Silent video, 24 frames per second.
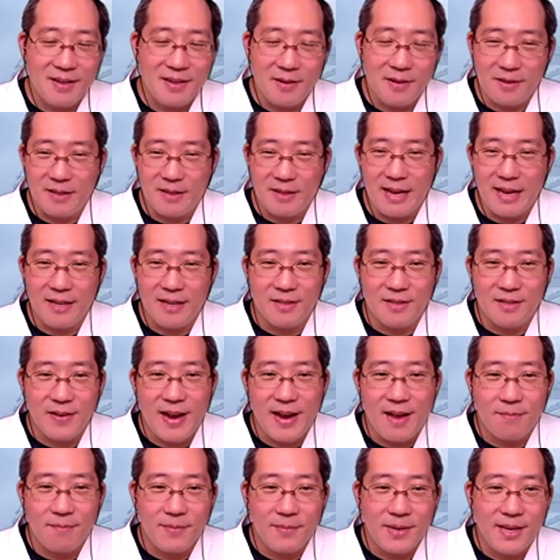Thanks for
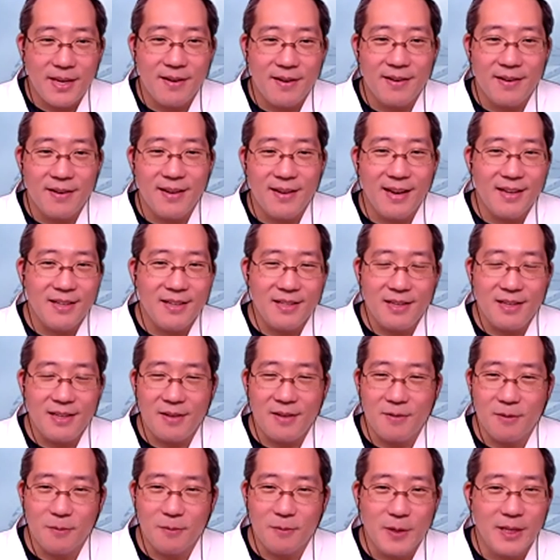having me here, Casey.
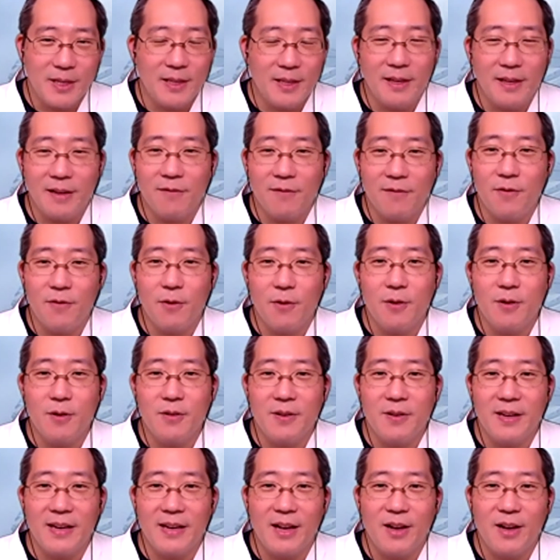Really looking forward to it.
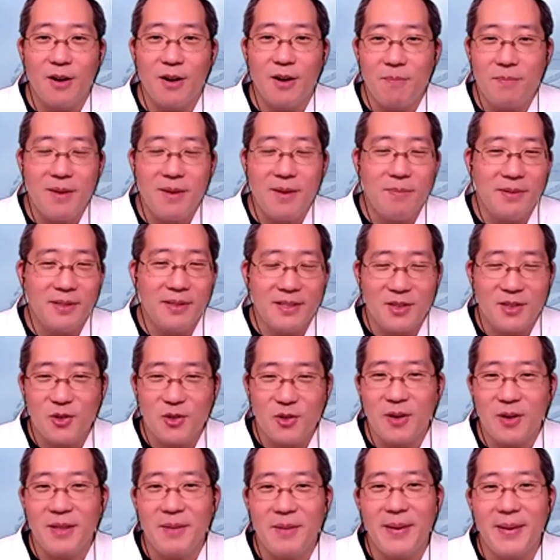And I hope people
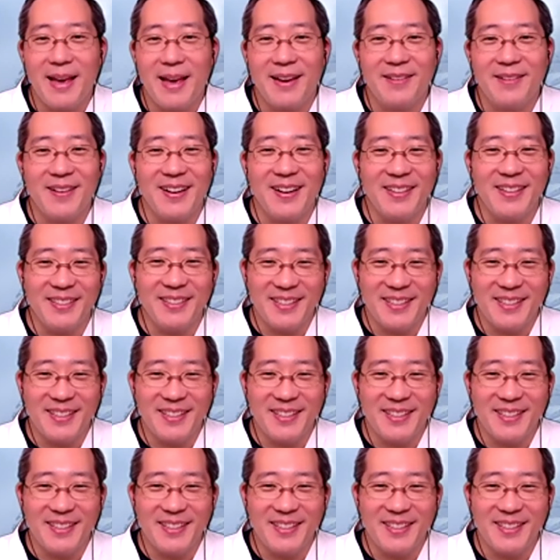enjoy the background.